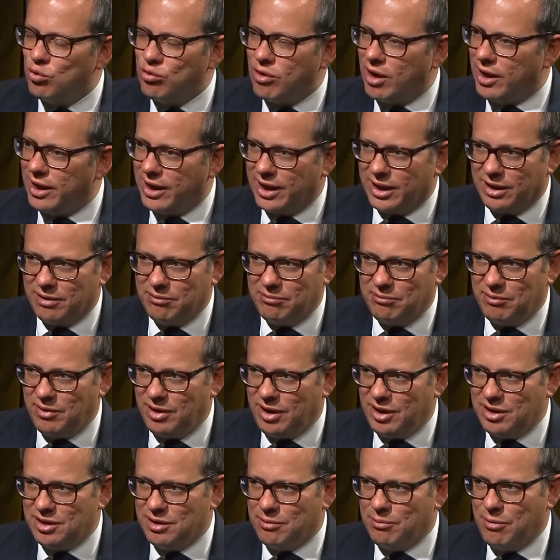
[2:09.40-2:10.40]
running
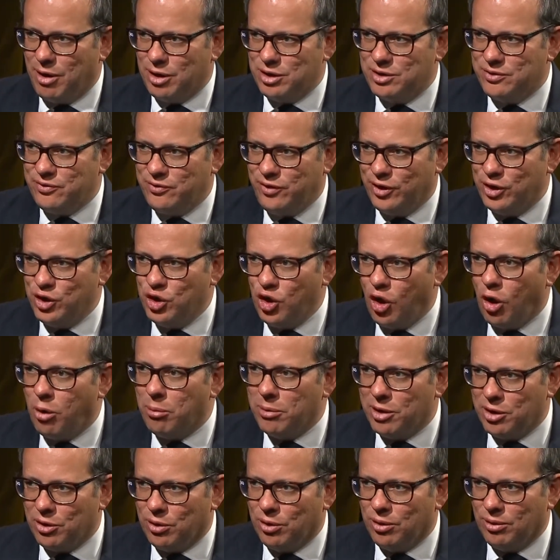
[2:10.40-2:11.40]
the most
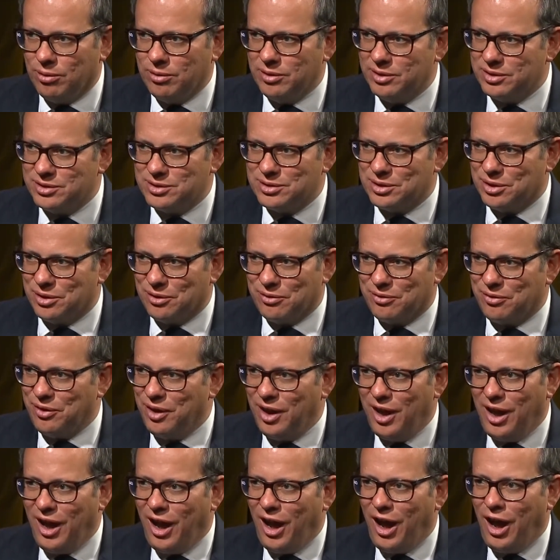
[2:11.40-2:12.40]
phenomenal sort of
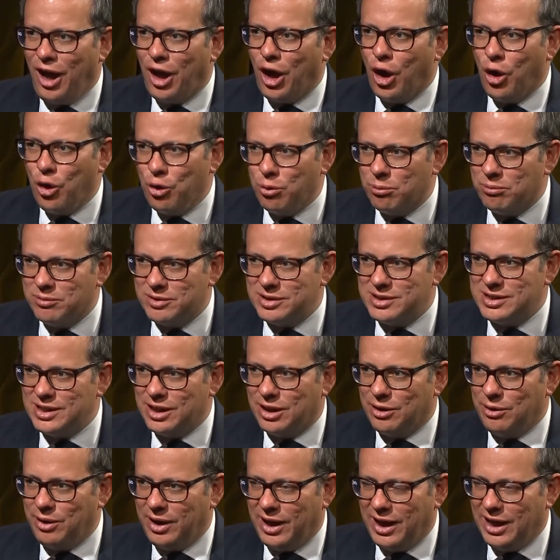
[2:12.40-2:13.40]
home
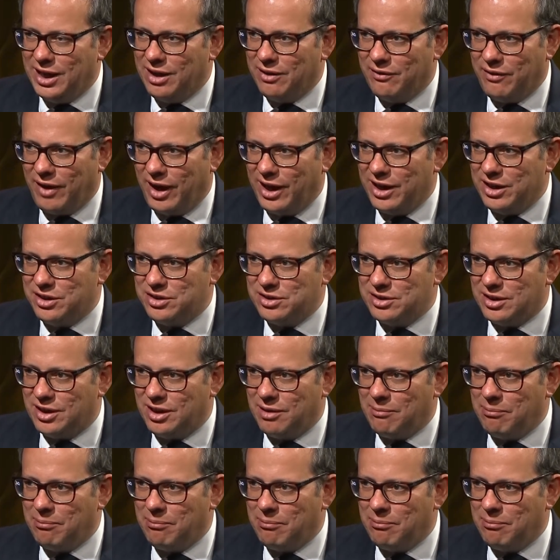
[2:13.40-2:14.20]
to innovation,